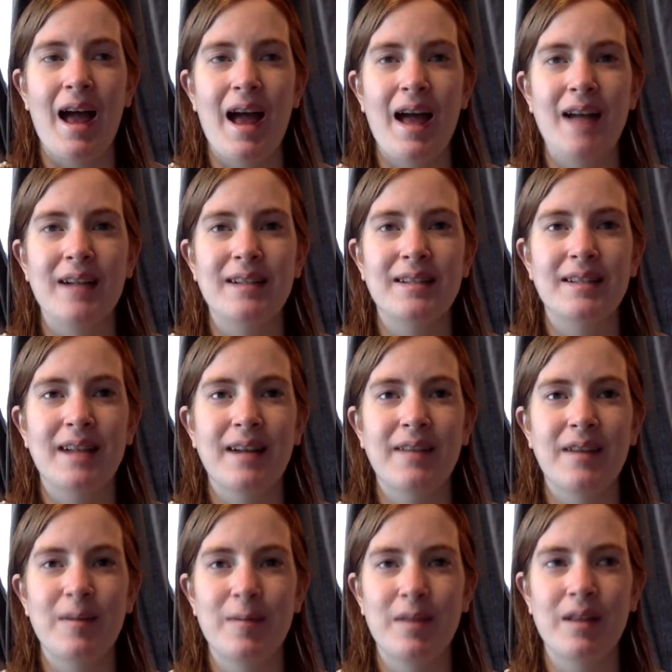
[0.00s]
And it just kind of
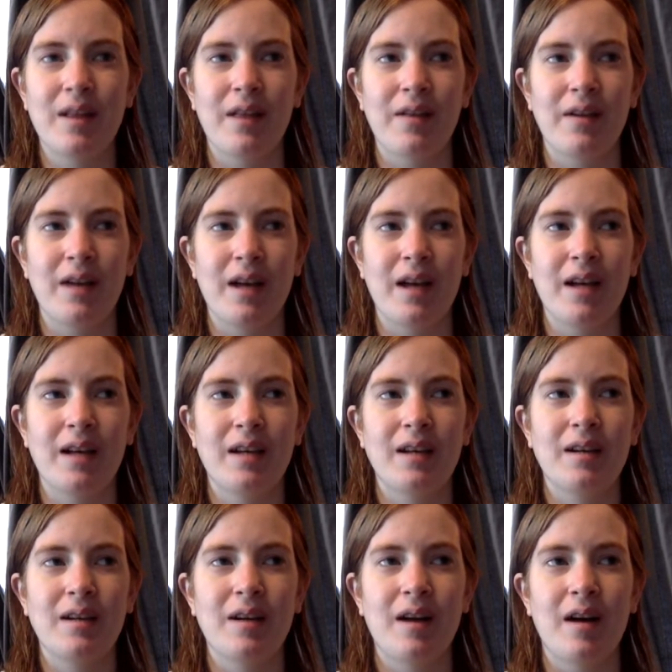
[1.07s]
hit me the other day
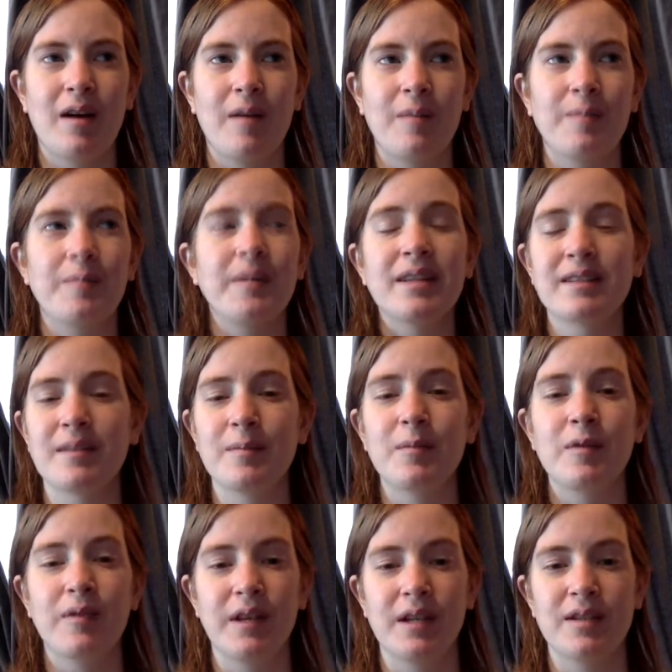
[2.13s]
because I'm
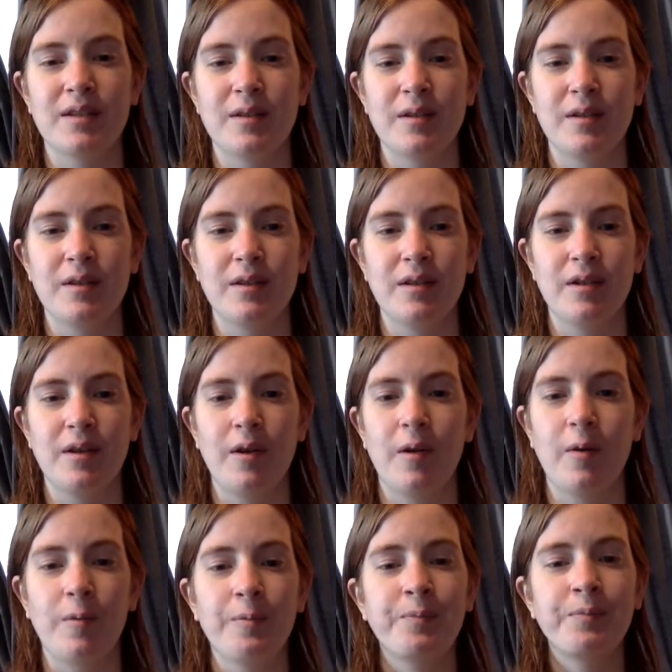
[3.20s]
moving into,
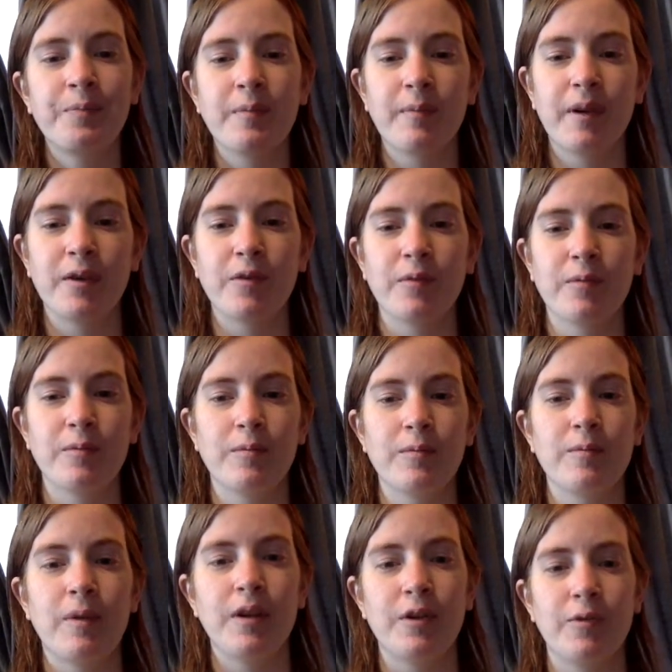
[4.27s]

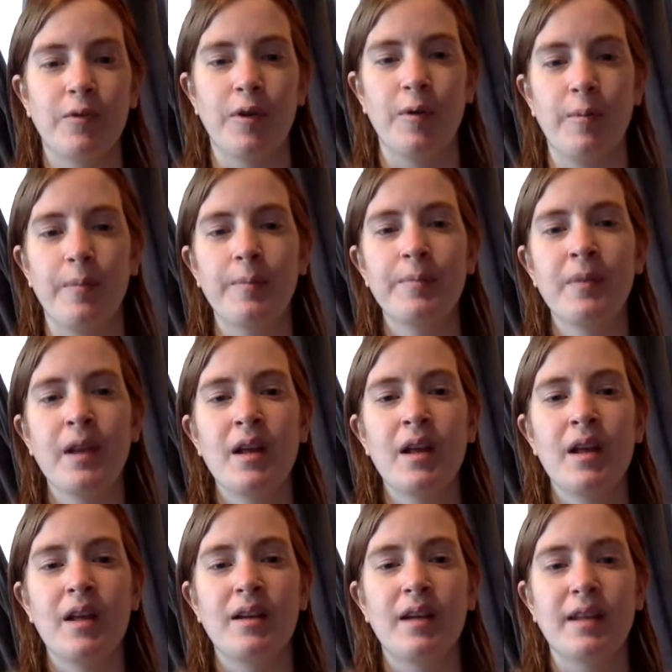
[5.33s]
my new room.
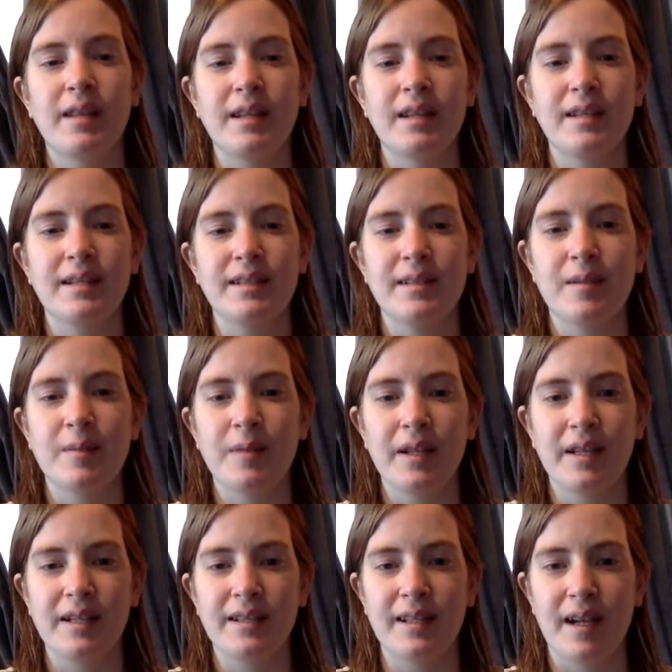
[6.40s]
Nothing is
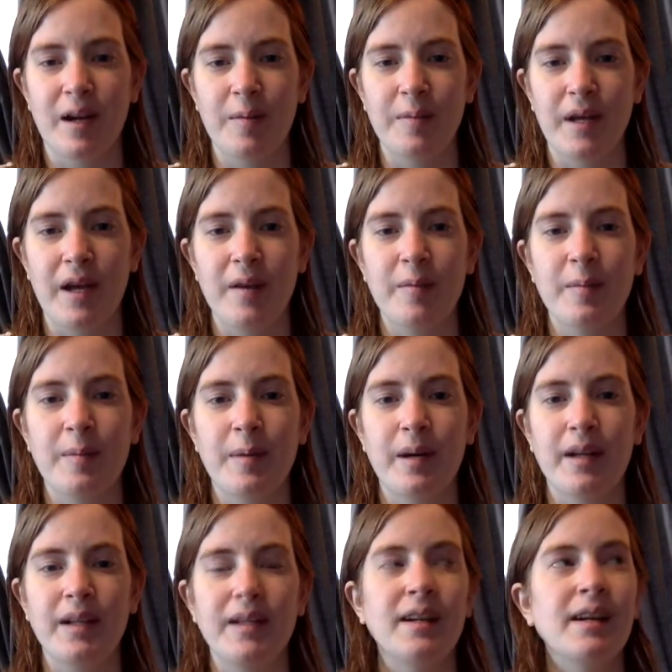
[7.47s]
completely set up yet,
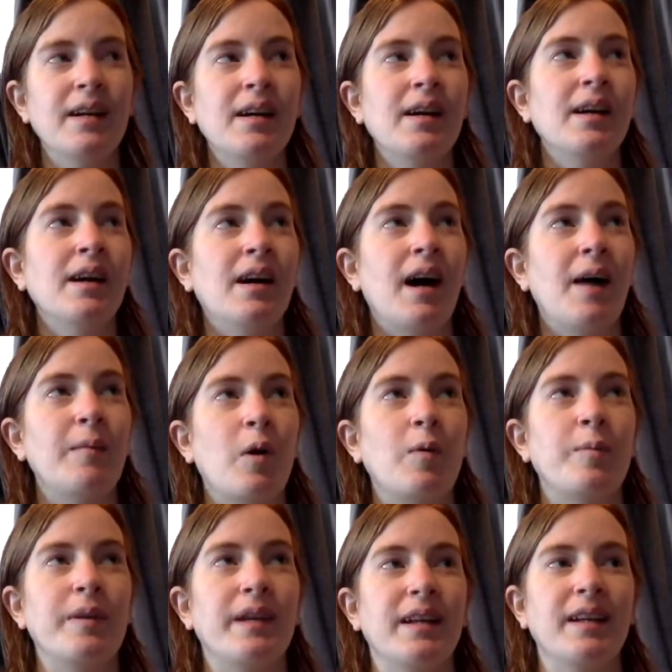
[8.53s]
but I'm
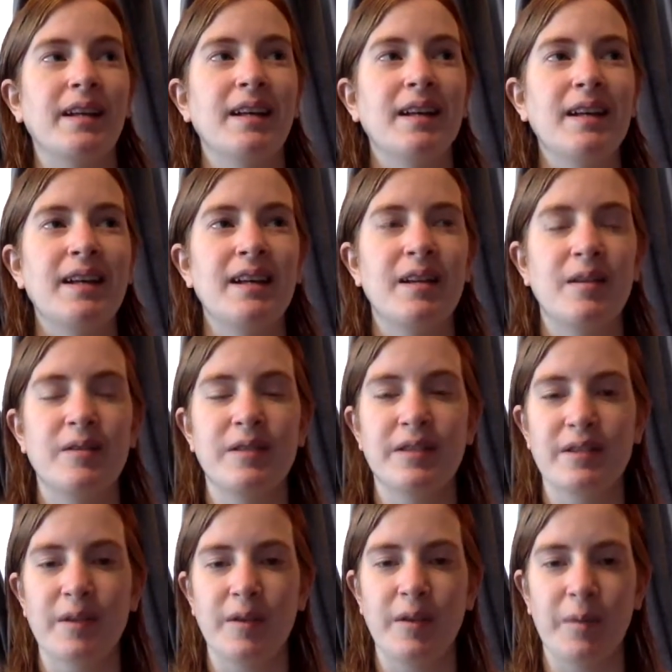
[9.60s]
hoping, to
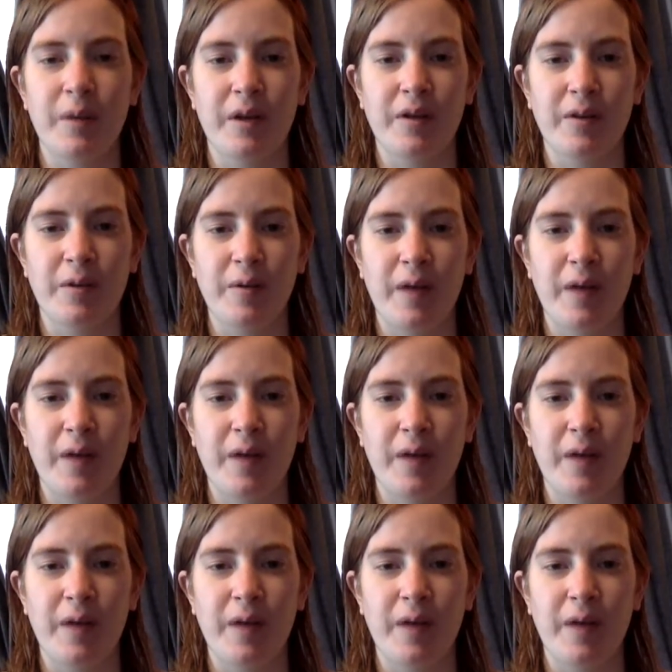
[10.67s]
slowly work through